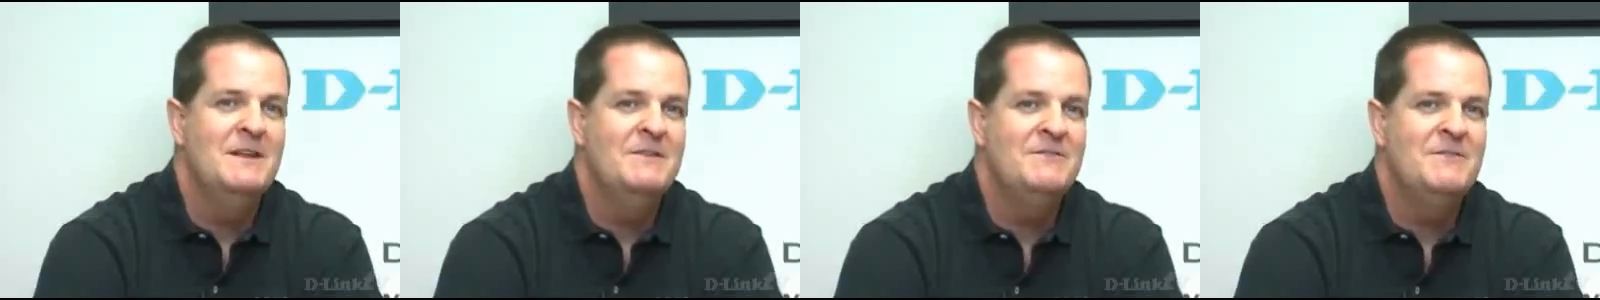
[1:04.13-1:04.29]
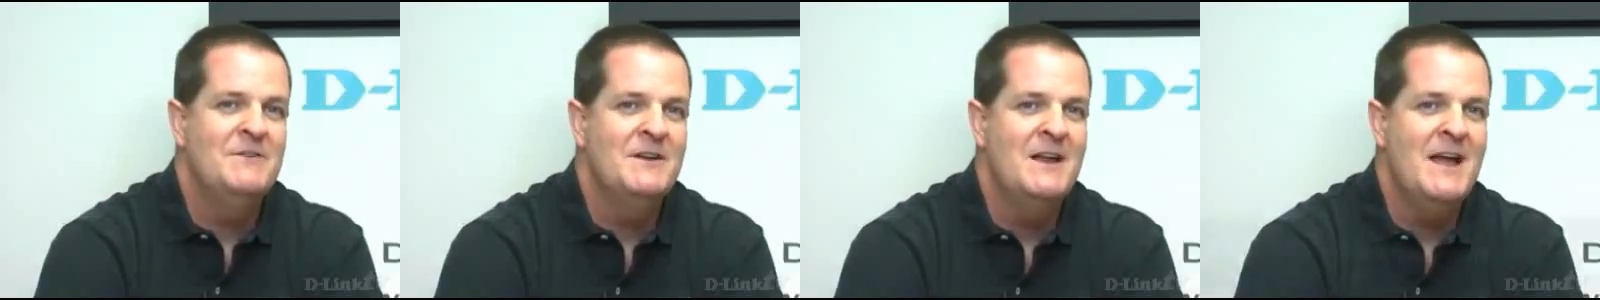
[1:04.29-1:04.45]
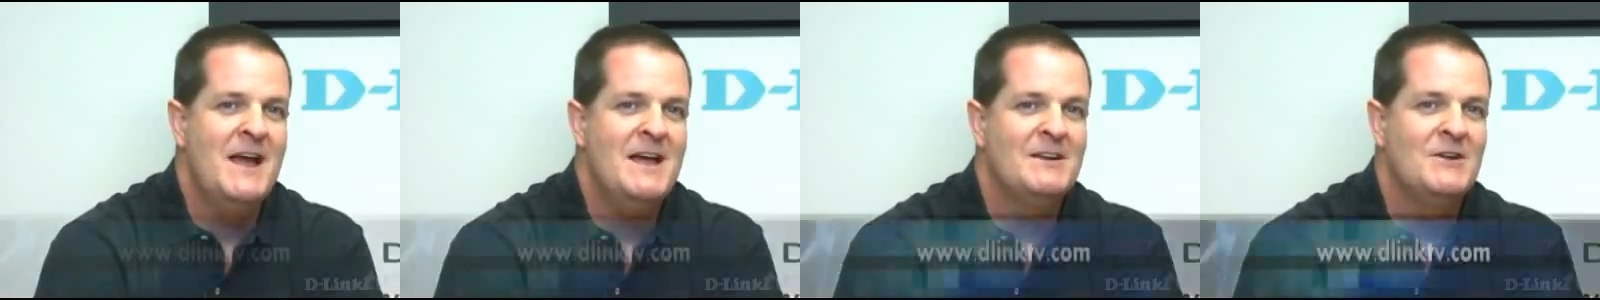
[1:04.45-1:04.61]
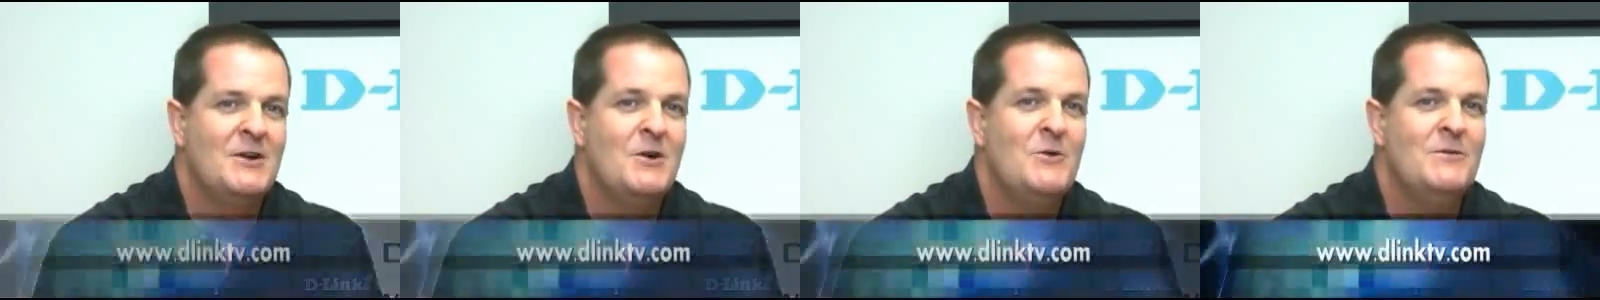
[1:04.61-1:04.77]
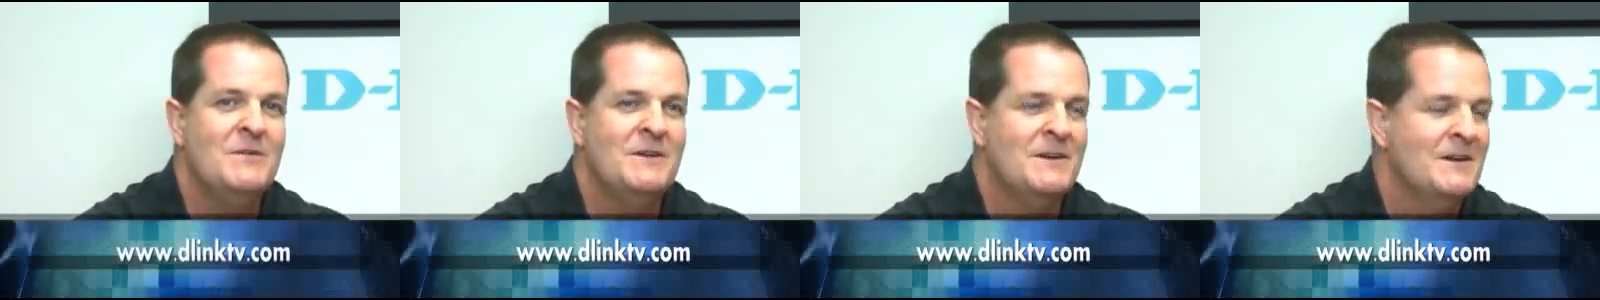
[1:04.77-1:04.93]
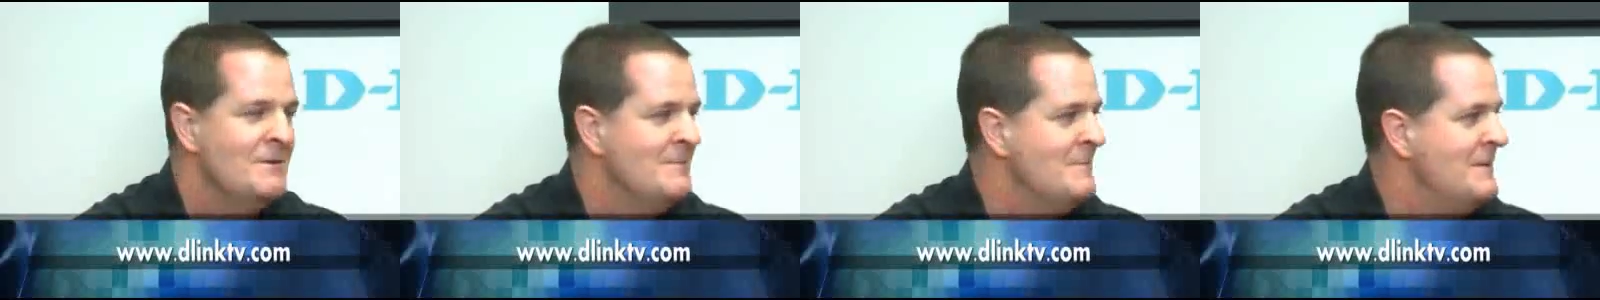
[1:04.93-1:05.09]
if you're not, go
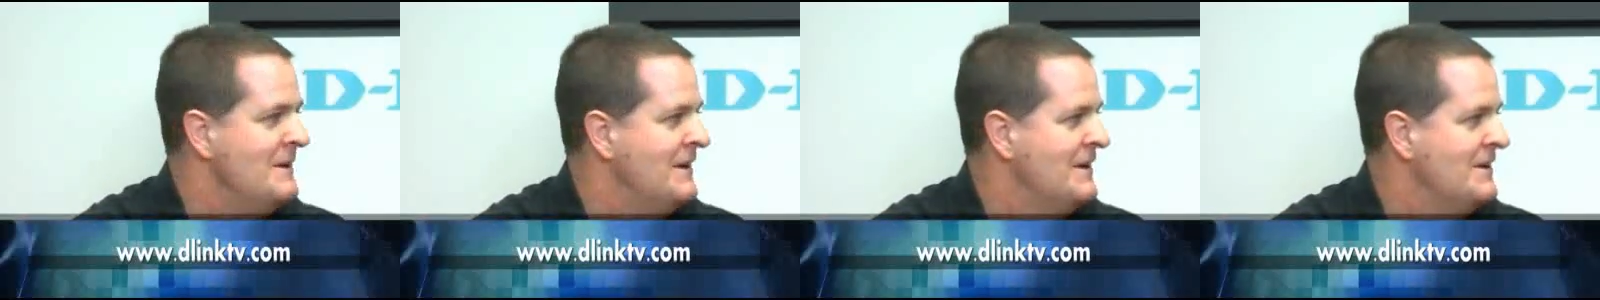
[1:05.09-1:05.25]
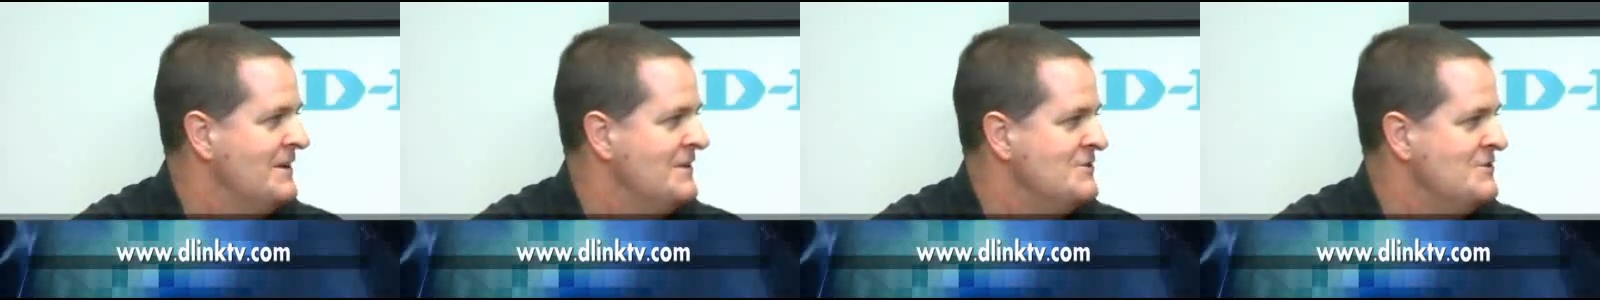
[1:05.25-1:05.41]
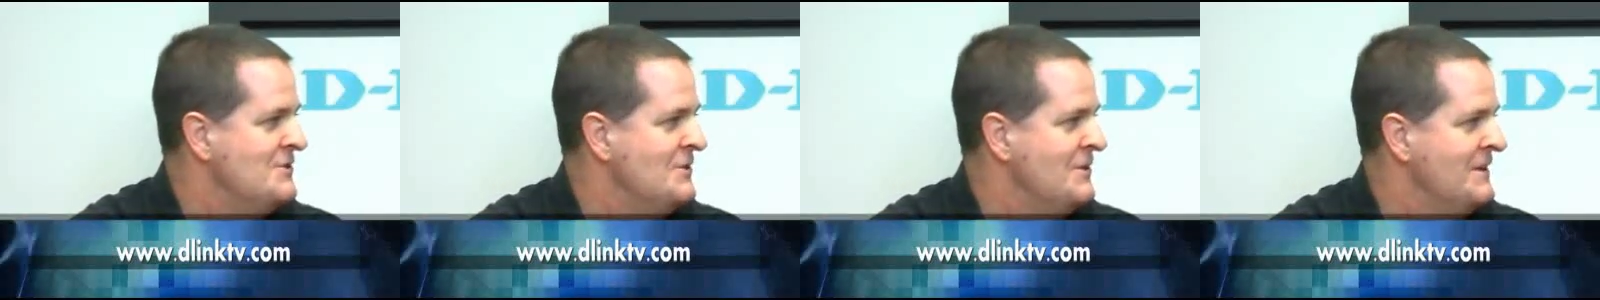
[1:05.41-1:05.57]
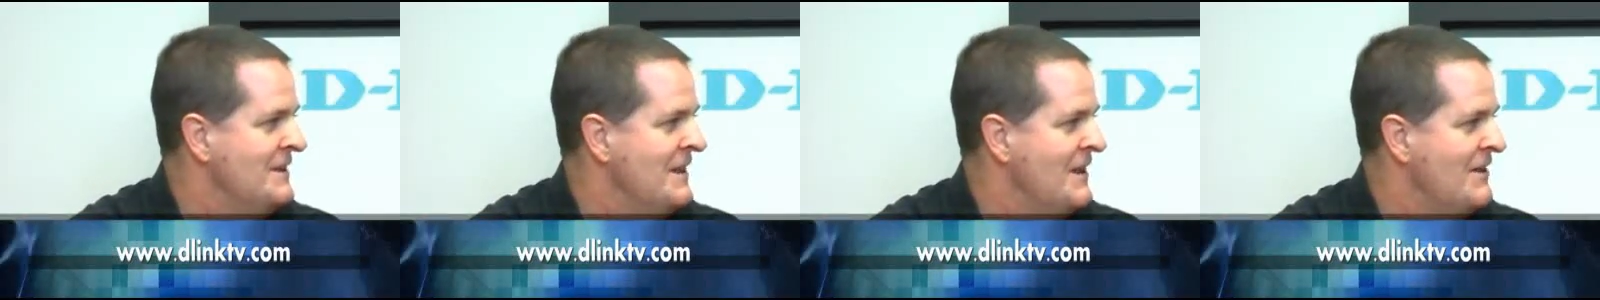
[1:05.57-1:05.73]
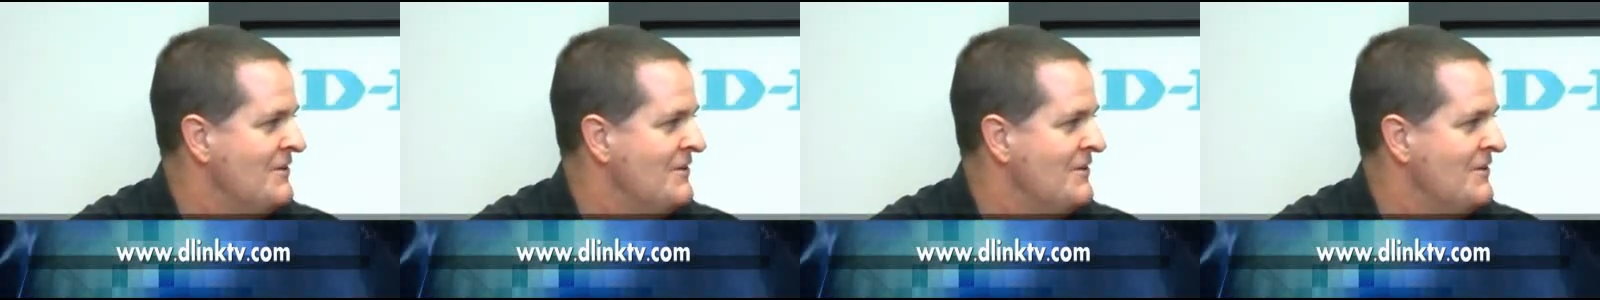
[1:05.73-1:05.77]
there because you can